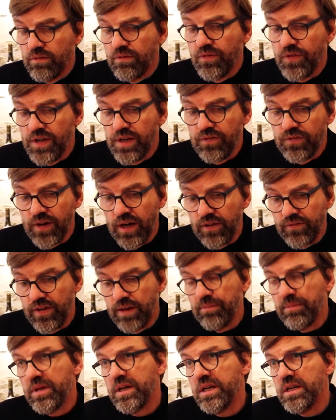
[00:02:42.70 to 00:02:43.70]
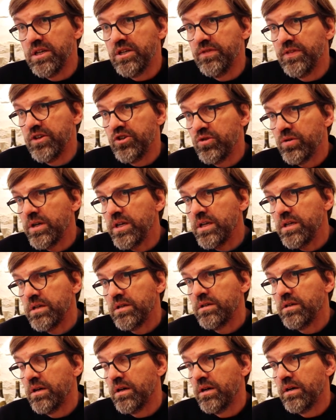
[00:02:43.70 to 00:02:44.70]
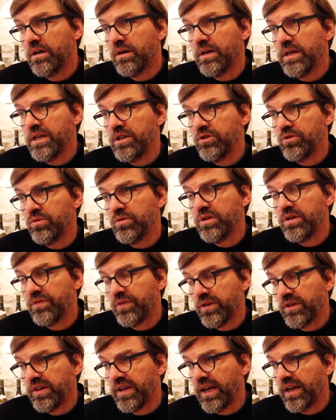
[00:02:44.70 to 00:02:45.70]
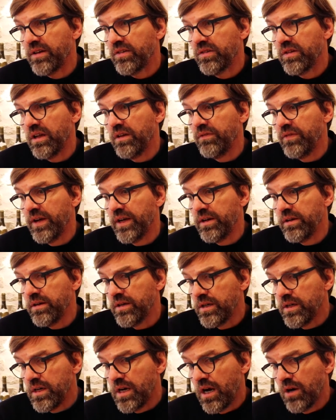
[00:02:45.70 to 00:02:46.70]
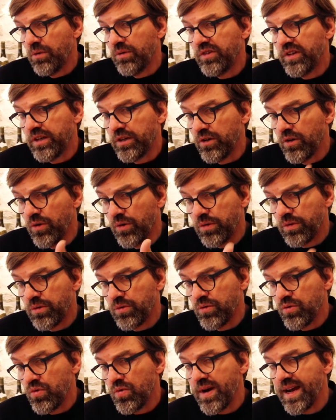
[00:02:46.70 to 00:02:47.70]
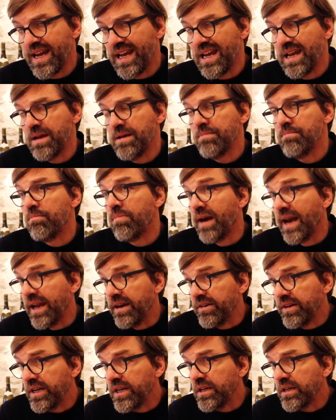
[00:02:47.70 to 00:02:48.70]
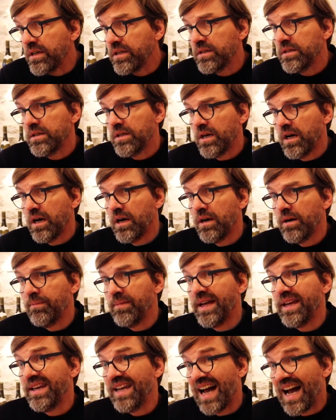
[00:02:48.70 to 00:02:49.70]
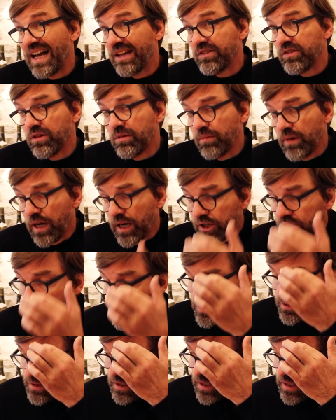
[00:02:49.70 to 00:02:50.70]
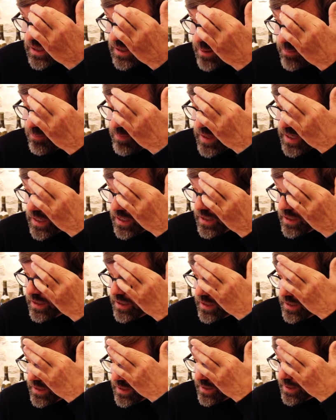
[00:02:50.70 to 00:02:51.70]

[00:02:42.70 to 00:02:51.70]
vinify them individually into different tanks, and then I would say go through a blending and assemblage in